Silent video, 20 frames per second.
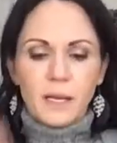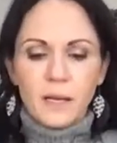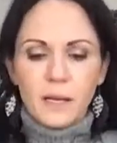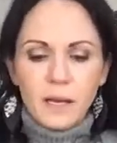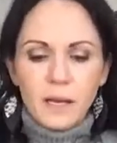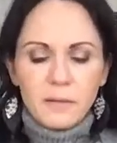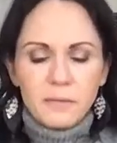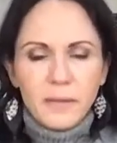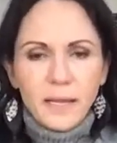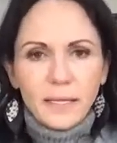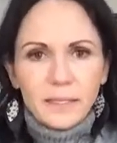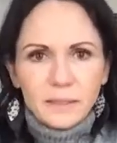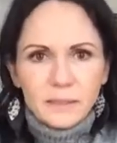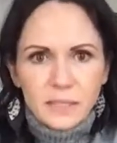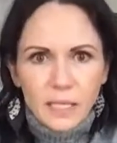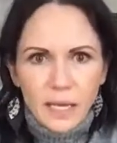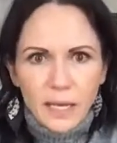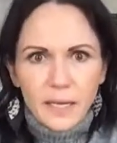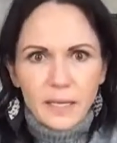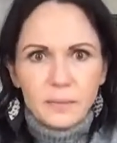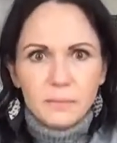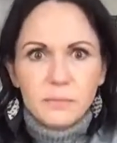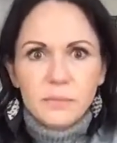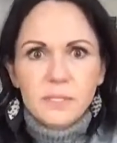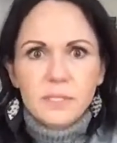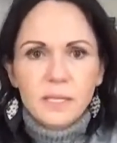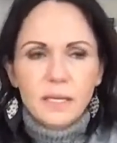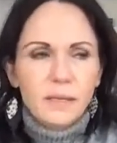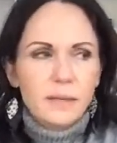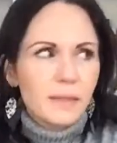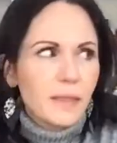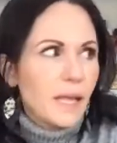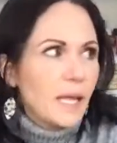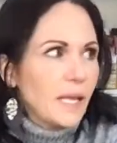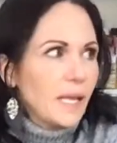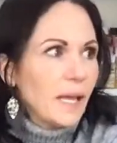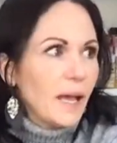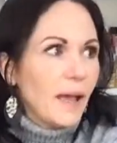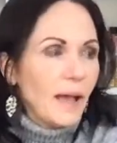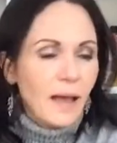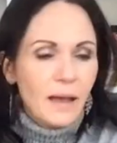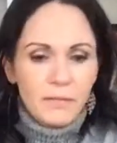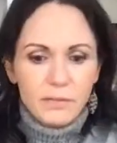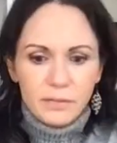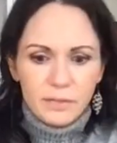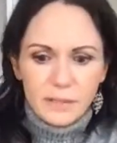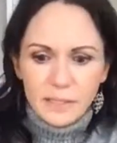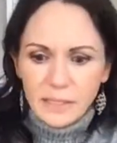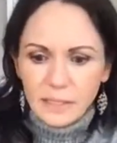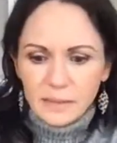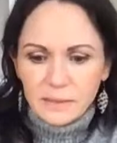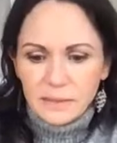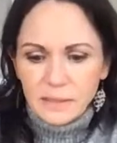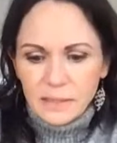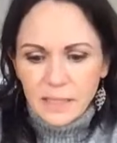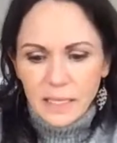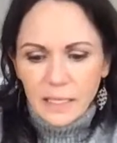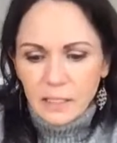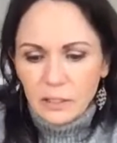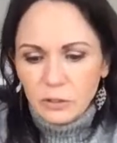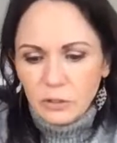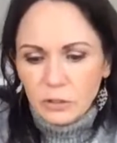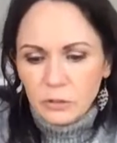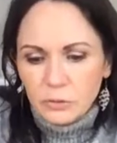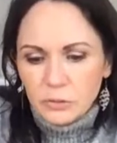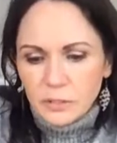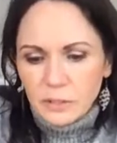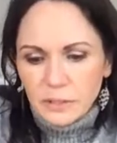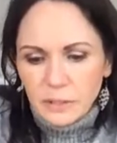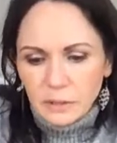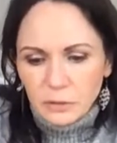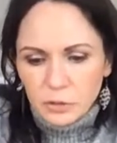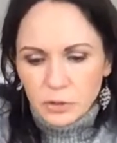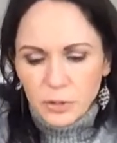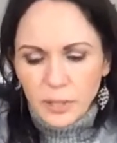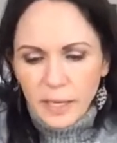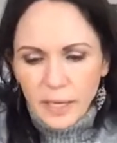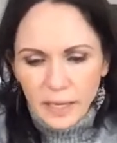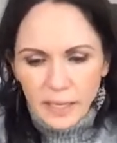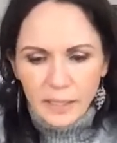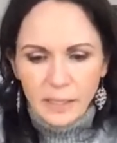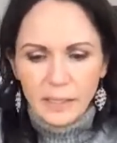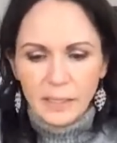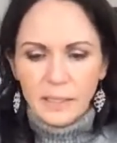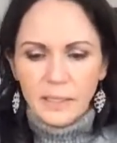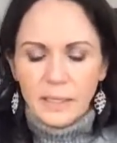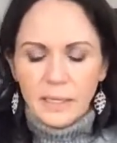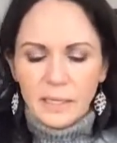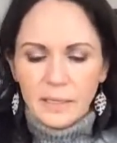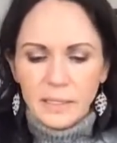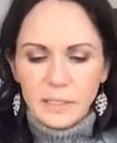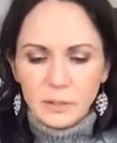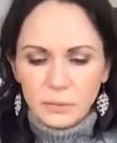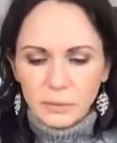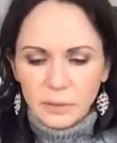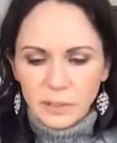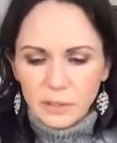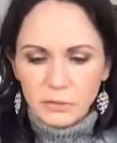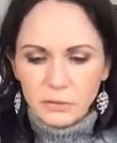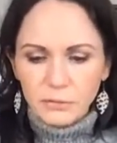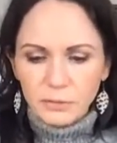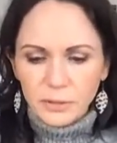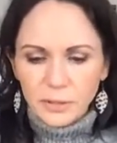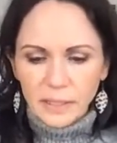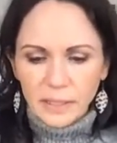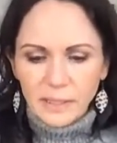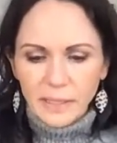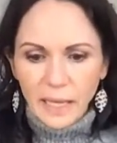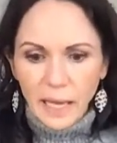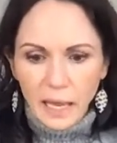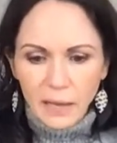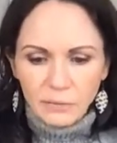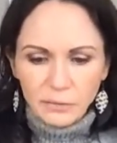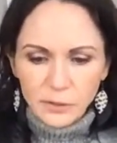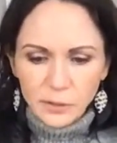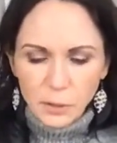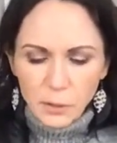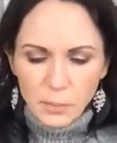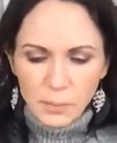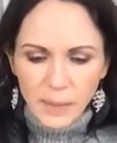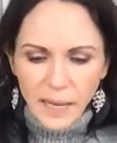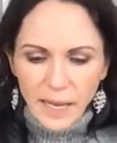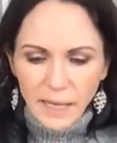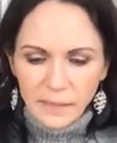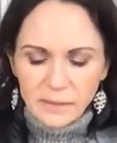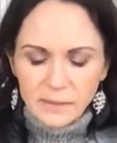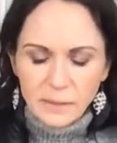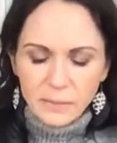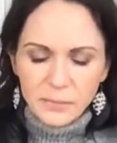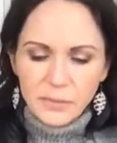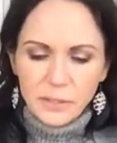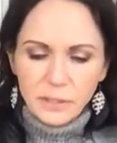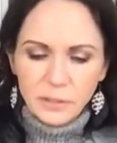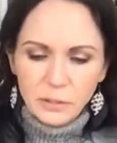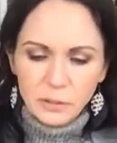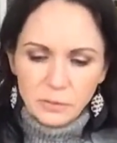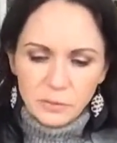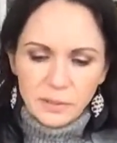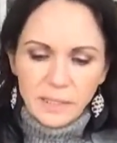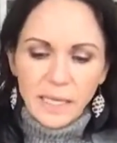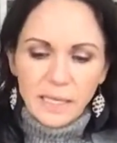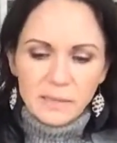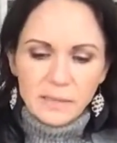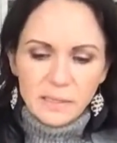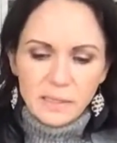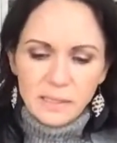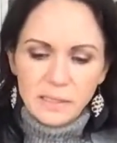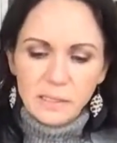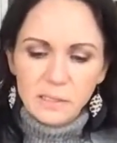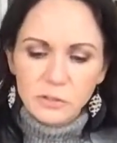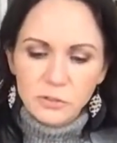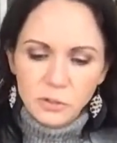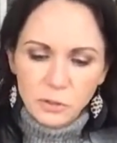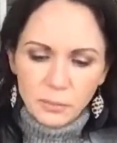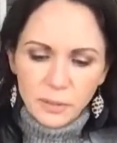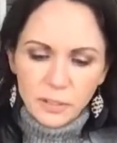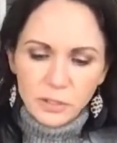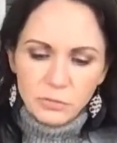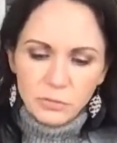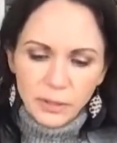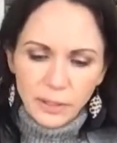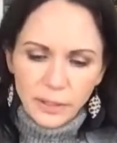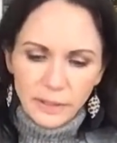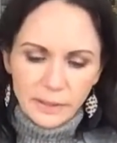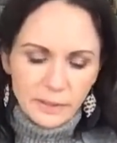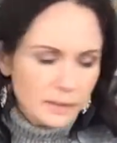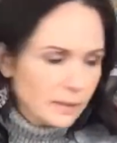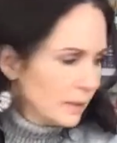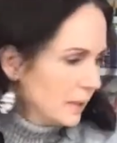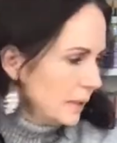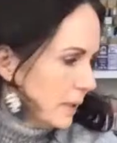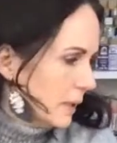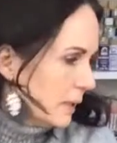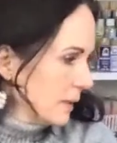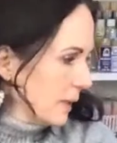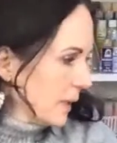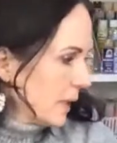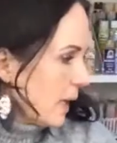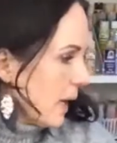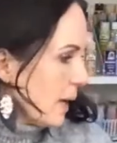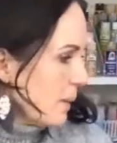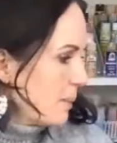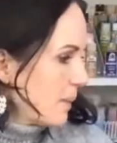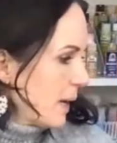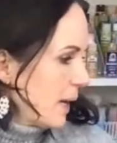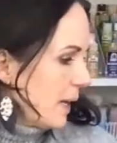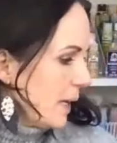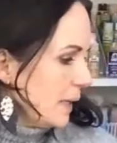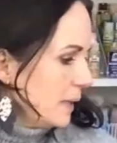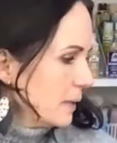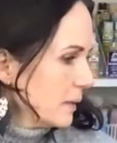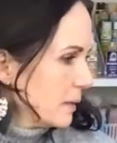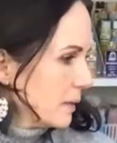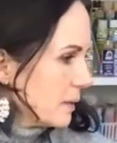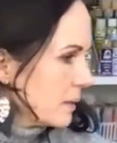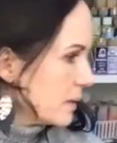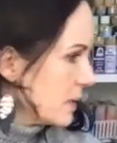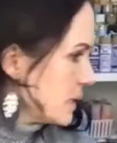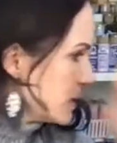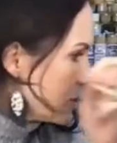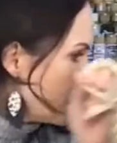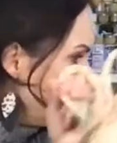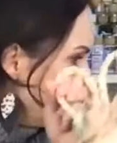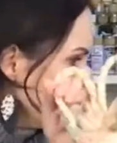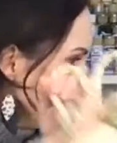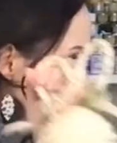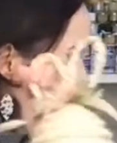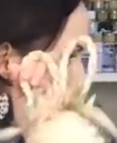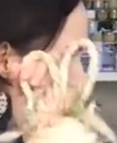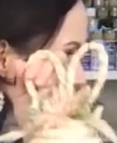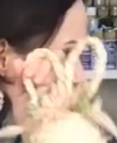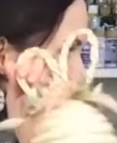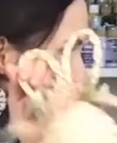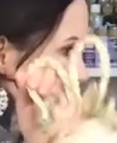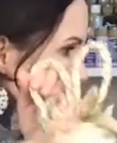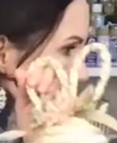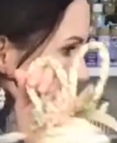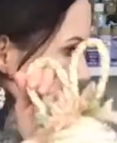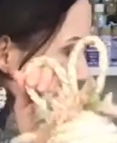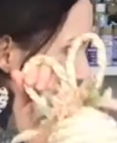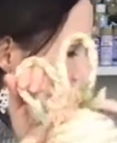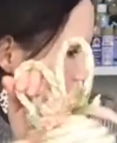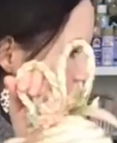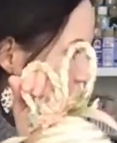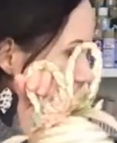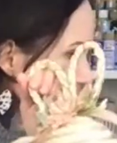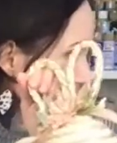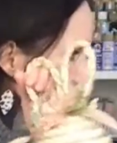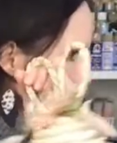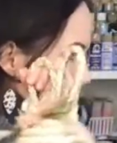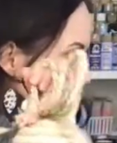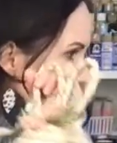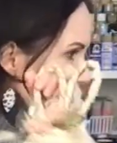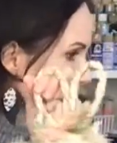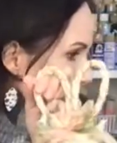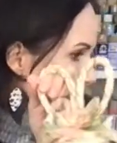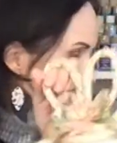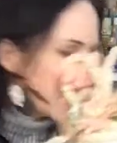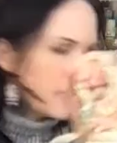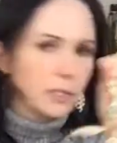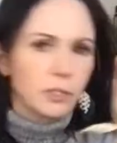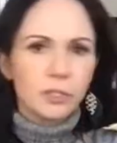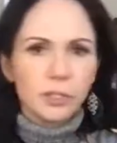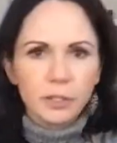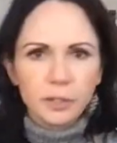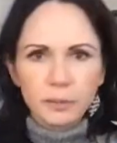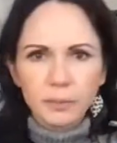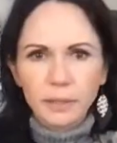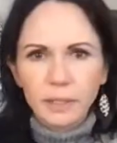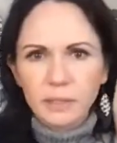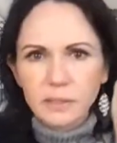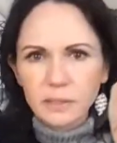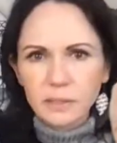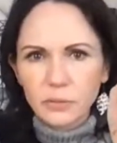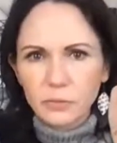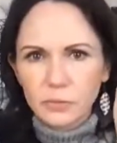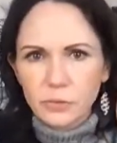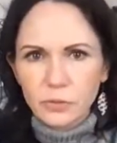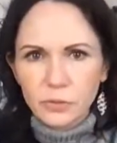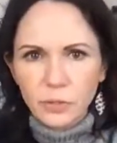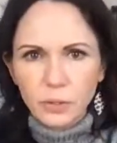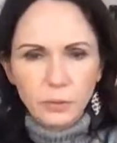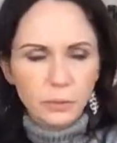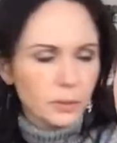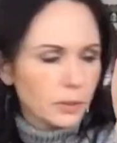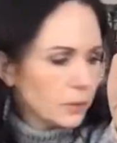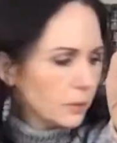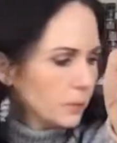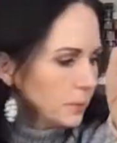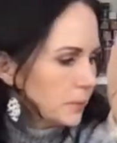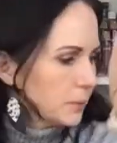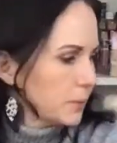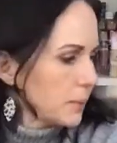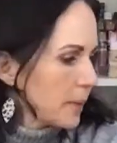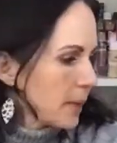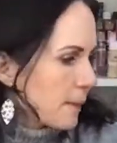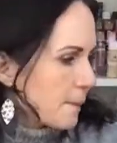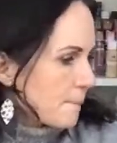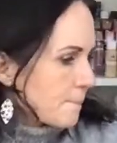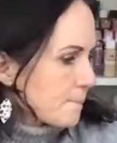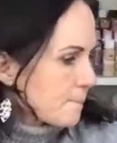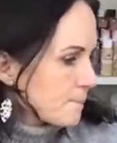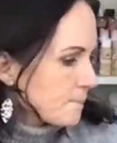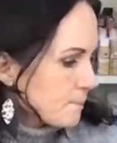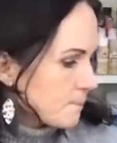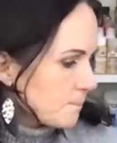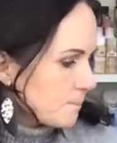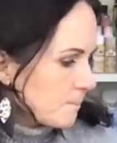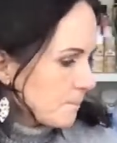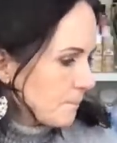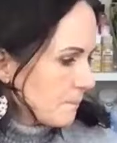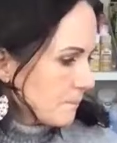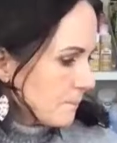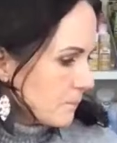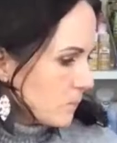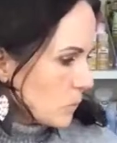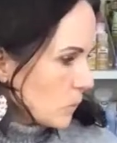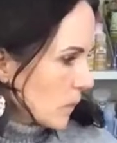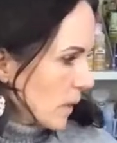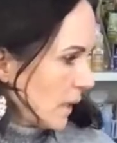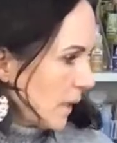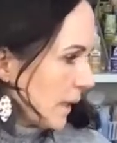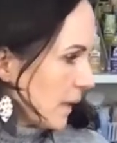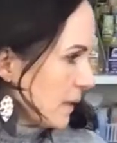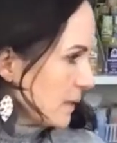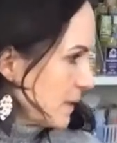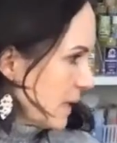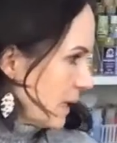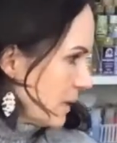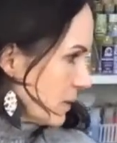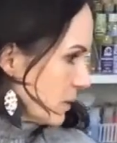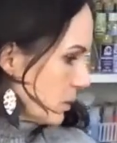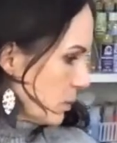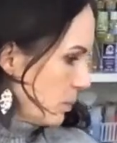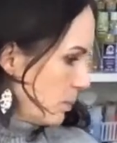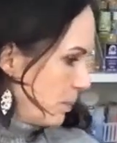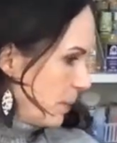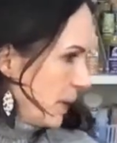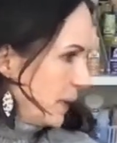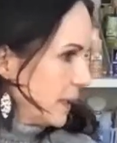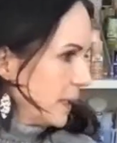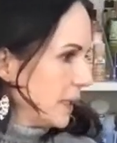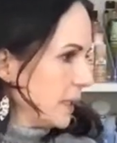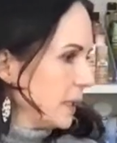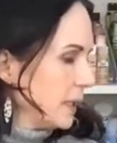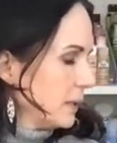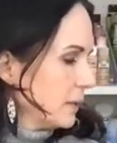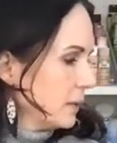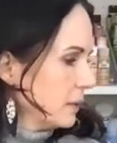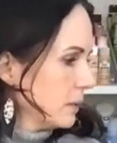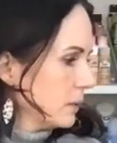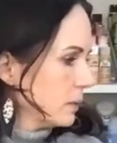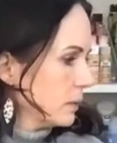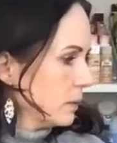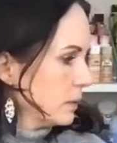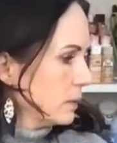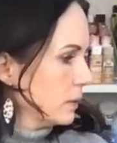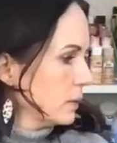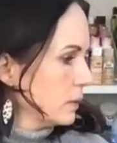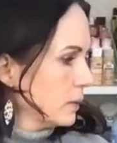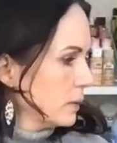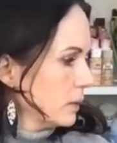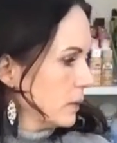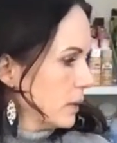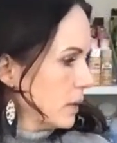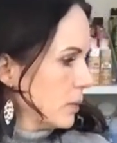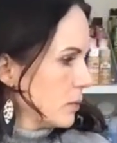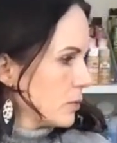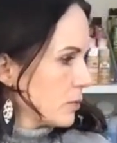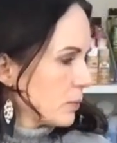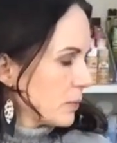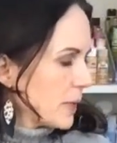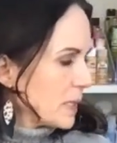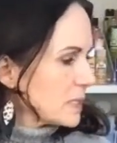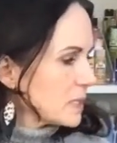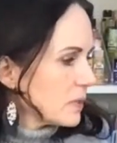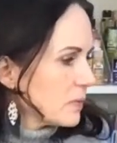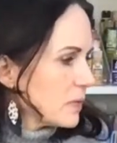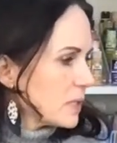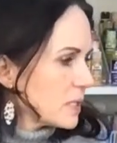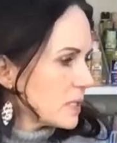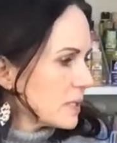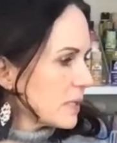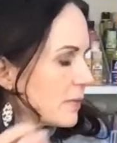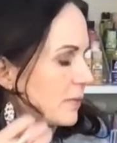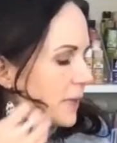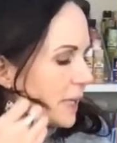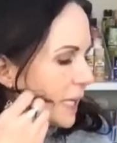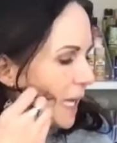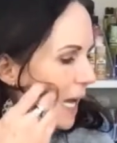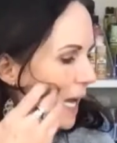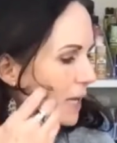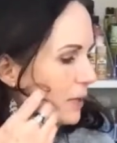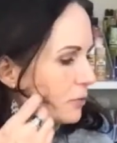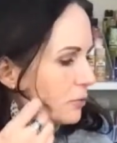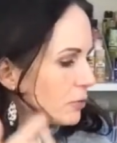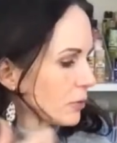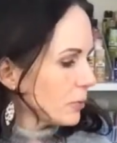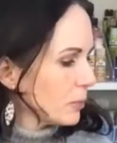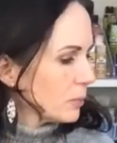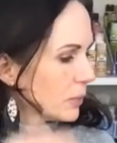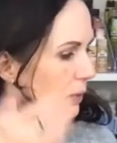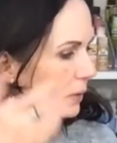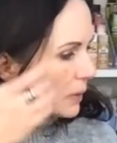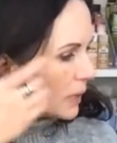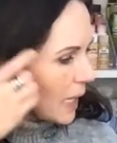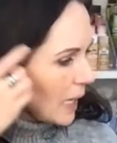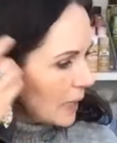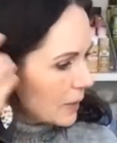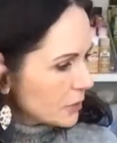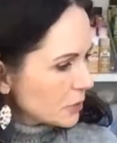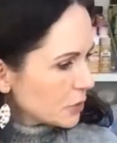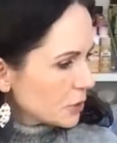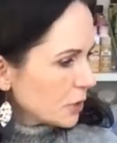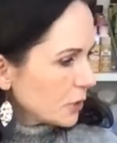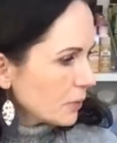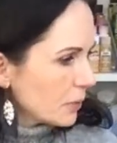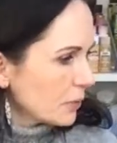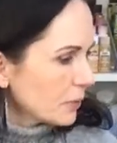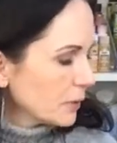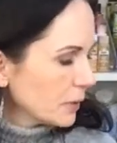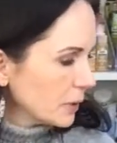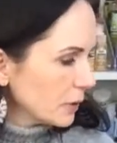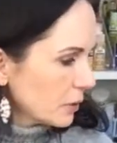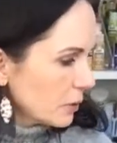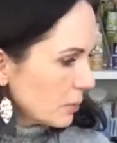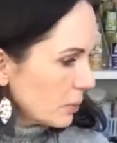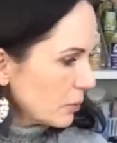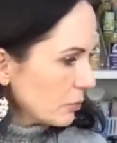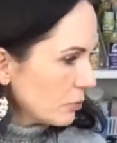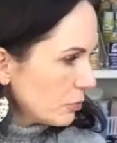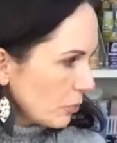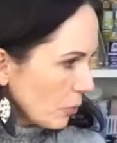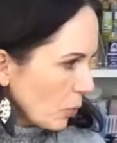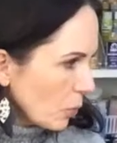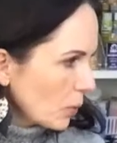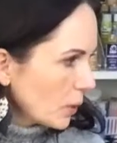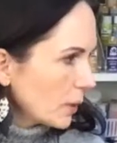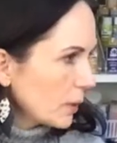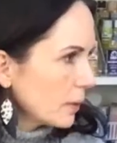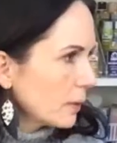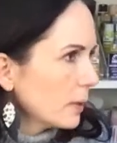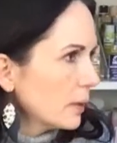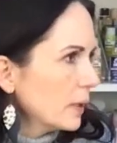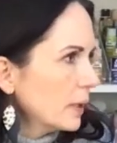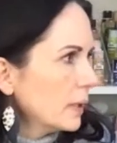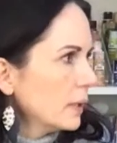A lot of times they have things that they can use in their tray, and they don't need to feel like they have to go buy something new. Yes, it is so much fun. Like I bought this new from Hobby Lobby this year because it's so cute. And I got that little bunny. The rest of this stuff I had from last year or the year before.